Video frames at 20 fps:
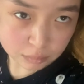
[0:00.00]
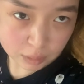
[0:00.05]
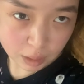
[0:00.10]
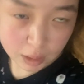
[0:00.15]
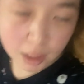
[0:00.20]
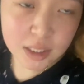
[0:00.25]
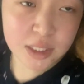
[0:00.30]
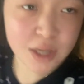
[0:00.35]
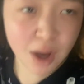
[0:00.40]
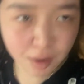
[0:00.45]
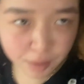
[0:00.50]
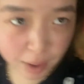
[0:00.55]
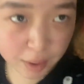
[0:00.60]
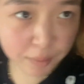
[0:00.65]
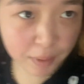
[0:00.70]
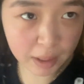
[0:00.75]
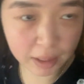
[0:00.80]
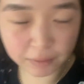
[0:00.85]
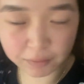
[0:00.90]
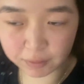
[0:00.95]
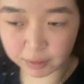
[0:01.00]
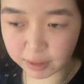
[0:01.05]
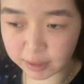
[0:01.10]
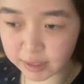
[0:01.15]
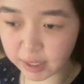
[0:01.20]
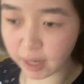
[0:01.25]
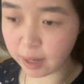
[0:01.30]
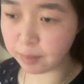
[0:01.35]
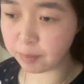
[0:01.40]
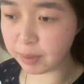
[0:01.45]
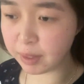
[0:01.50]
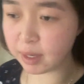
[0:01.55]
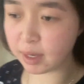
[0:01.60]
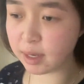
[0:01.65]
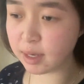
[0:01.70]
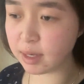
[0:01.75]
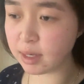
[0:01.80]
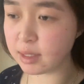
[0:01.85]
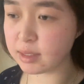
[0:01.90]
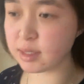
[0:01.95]
let's go get ready for the day
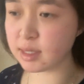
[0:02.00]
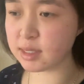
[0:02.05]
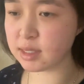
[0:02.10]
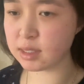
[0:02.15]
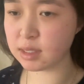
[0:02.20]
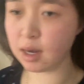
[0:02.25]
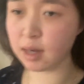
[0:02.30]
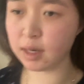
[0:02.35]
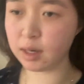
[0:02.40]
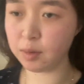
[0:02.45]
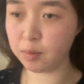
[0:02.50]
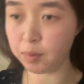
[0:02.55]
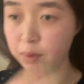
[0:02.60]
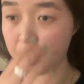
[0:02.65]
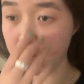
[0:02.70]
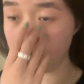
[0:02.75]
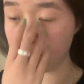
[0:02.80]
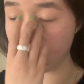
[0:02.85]
because this is not gonna work.